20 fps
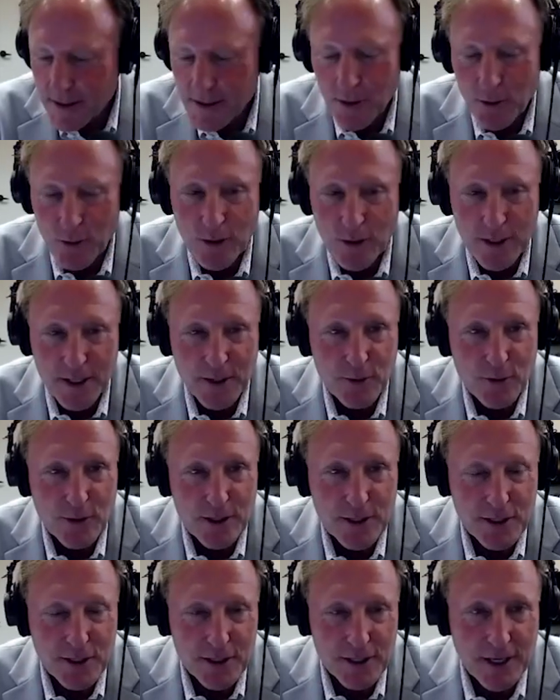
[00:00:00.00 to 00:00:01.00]
of really, really
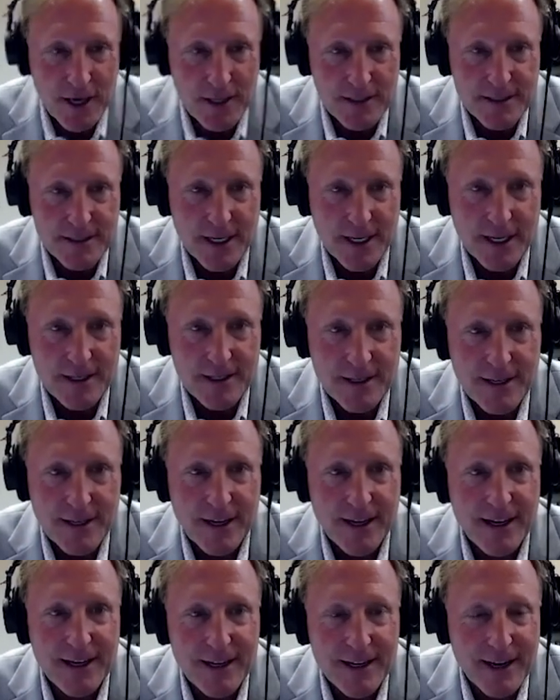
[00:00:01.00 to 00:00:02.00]
good content.
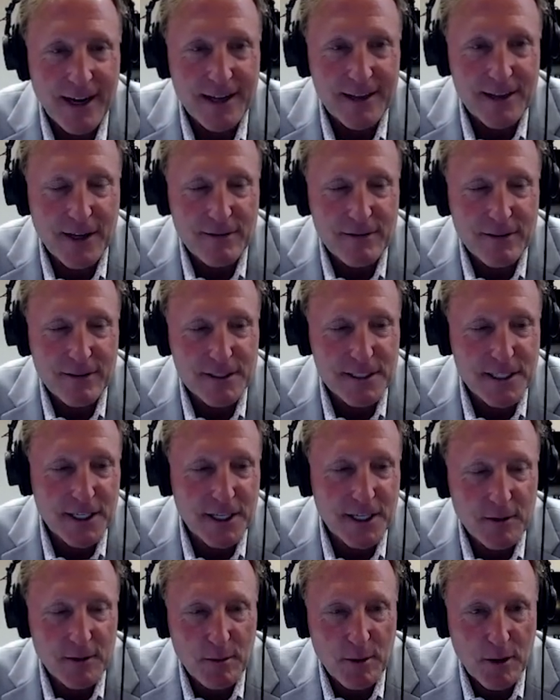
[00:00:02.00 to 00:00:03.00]
And I love listening
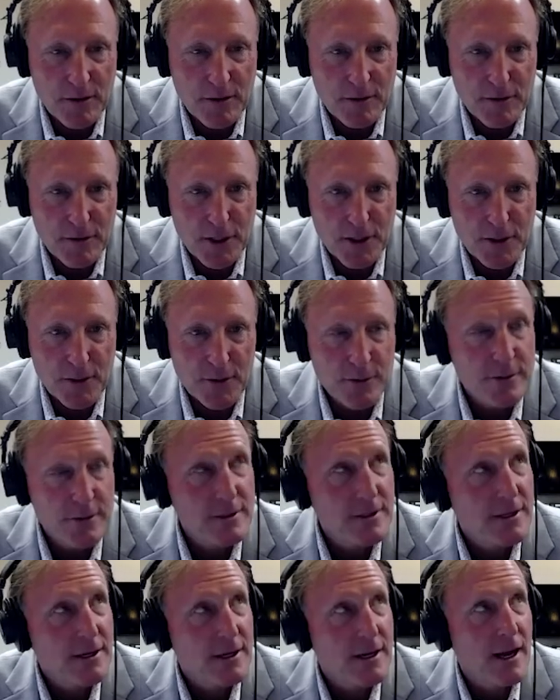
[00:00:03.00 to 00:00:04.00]
to the both of you.
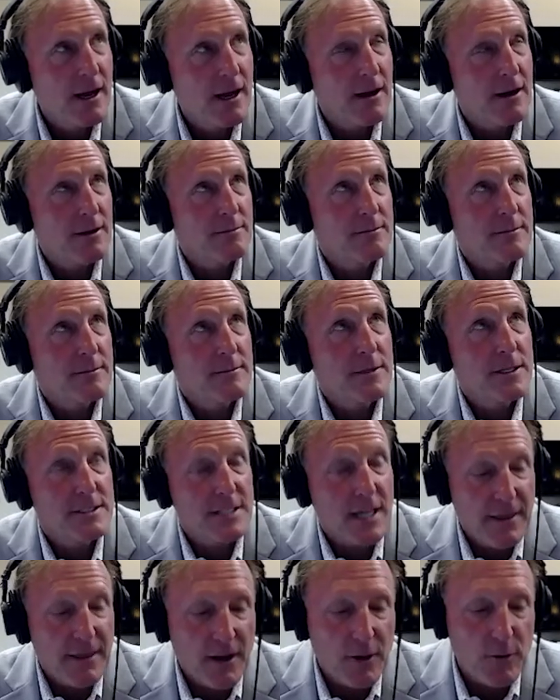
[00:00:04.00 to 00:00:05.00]
Because um, I
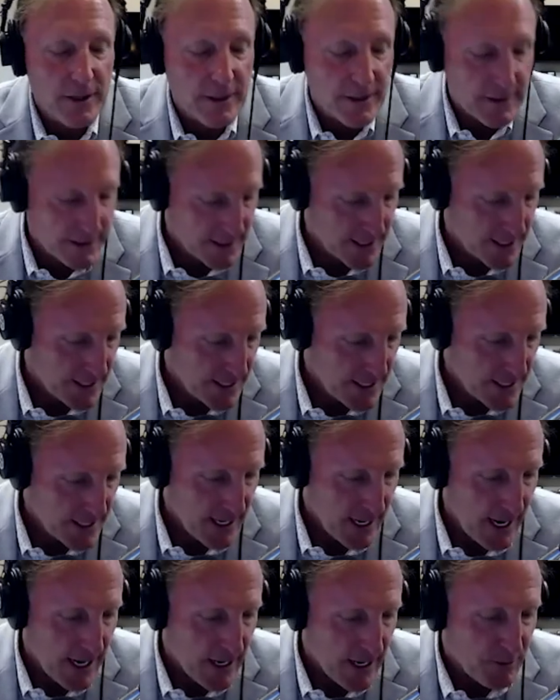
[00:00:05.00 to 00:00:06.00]
think what
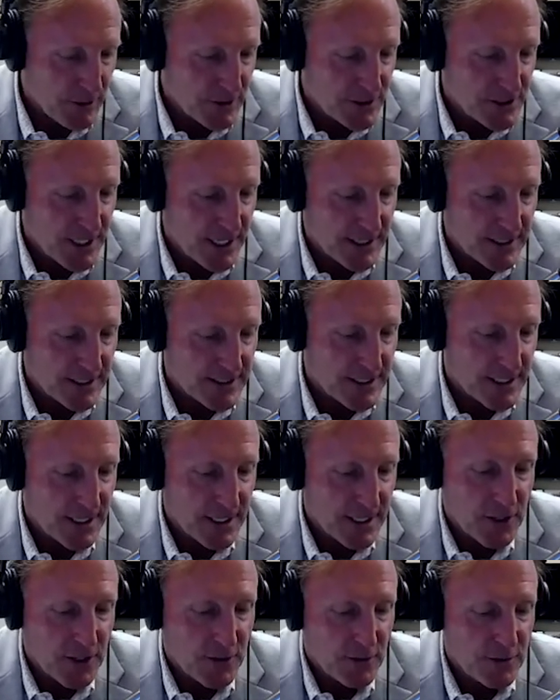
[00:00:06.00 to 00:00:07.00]
I appreciate listening
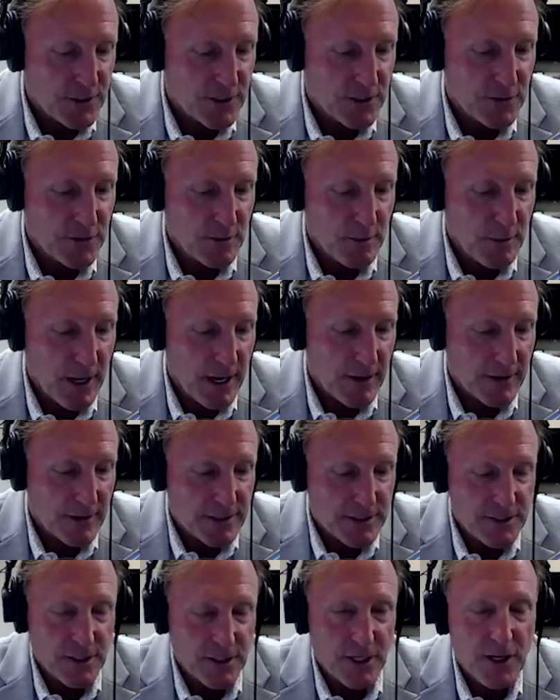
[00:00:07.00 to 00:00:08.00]
to you two about
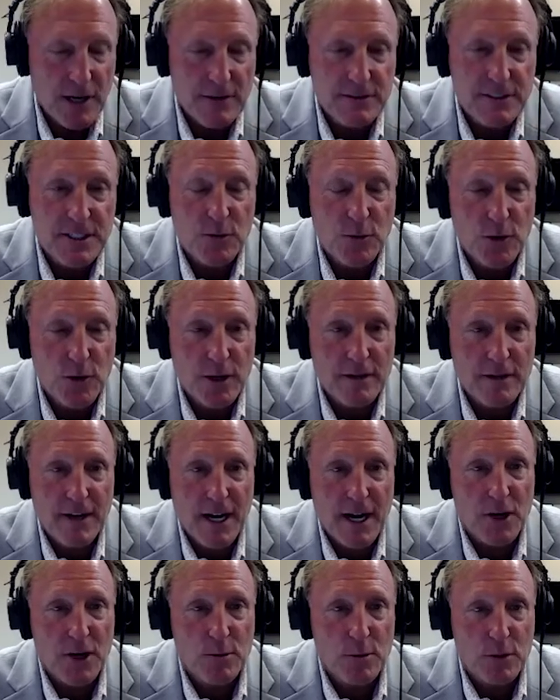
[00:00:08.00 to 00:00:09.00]
is you have some really
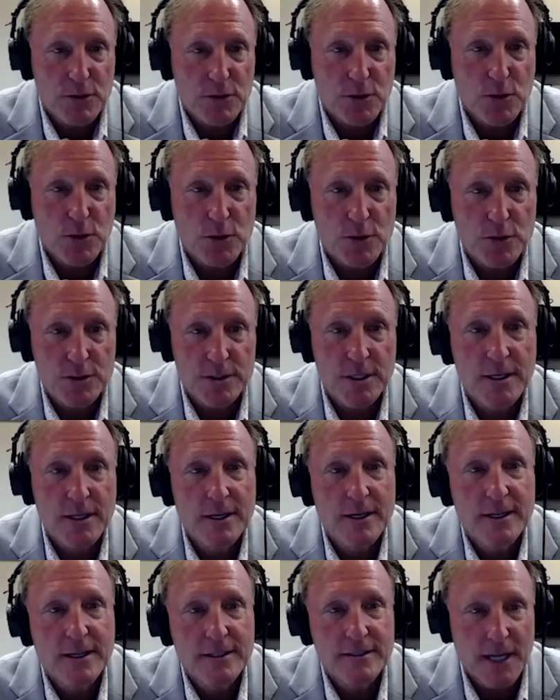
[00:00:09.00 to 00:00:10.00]
valuable tools
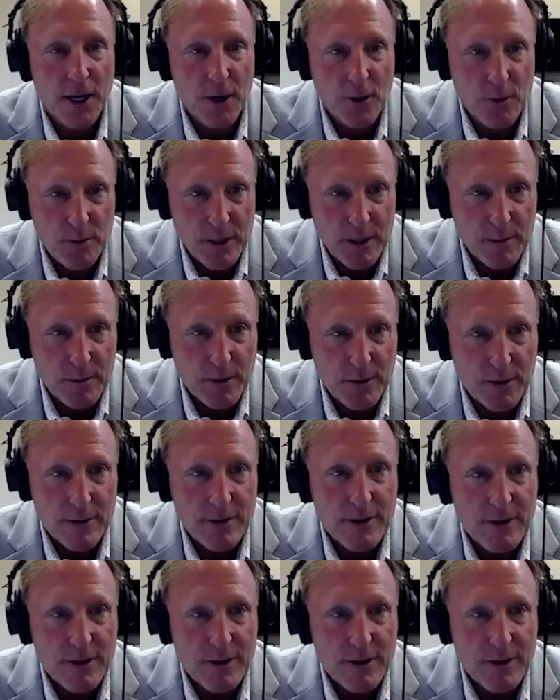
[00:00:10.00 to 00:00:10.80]
to help people.